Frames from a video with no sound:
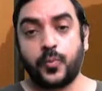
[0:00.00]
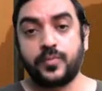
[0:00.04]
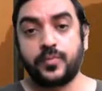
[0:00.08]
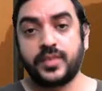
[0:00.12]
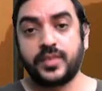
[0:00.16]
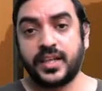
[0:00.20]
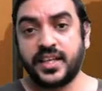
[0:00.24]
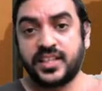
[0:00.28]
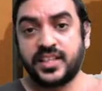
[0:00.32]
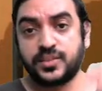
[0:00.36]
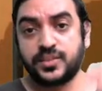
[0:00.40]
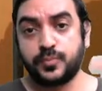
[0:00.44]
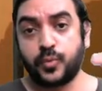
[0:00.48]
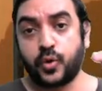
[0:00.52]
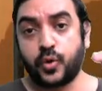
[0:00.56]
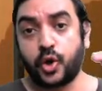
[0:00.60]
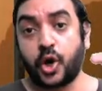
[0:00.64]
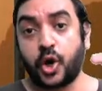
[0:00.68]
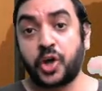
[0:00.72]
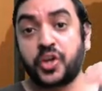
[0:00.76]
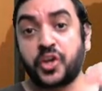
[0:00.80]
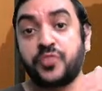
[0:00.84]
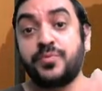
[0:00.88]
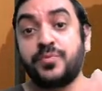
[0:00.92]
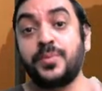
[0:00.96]
That is, a
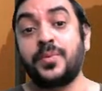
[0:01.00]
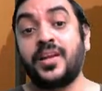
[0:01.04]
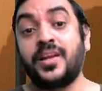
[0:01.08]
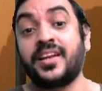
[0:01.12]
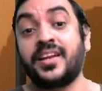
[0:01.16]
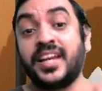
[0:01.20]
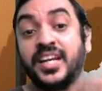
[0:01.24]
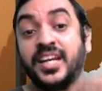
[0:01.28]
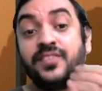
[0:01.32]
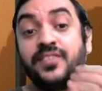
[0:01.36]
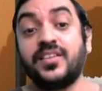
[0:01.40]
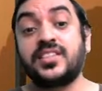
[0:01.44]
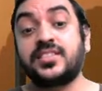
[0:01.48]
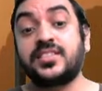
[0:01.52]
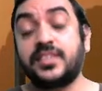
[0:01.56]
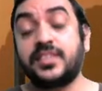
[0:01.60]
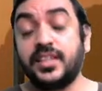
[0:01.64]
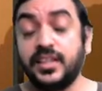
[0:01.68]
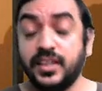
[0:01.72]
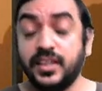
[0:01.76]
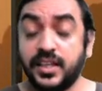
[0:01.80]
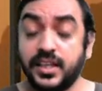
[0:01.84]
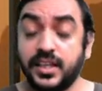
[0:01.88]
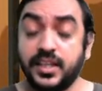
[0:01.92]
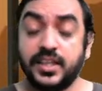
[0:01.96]
lot of people are
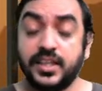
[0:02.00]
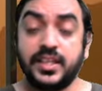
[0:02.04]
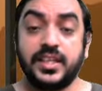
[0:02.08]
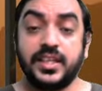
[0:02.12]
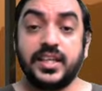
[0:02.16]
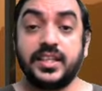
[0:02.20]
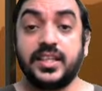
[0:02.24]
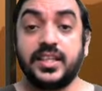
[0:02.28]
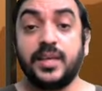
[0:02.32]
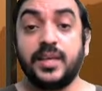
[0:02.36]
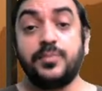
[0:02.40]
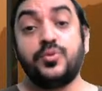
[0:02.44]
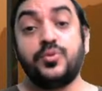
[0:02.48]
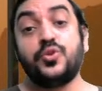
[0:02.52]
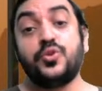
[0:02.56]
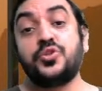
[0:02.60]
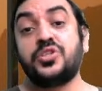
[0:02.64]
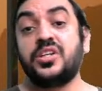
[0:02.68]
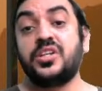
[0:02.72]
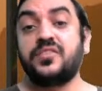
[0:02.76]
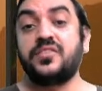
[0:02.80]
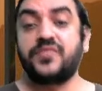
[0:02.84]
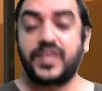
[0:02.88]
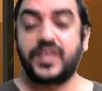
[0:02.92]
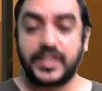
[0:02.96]
investing in the
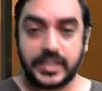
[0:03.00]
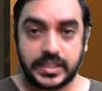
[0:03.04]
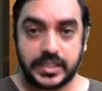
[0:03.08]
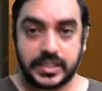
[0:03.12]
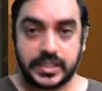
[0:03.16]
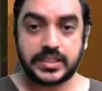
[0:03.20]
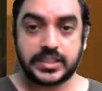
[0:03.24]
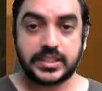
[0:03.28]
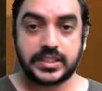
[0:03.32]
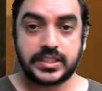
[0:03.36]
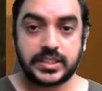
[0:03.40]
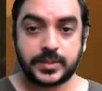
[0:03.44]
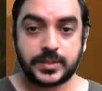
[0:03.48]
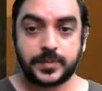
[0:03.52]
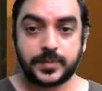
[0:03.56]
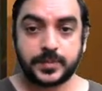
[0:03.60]
mutual funds.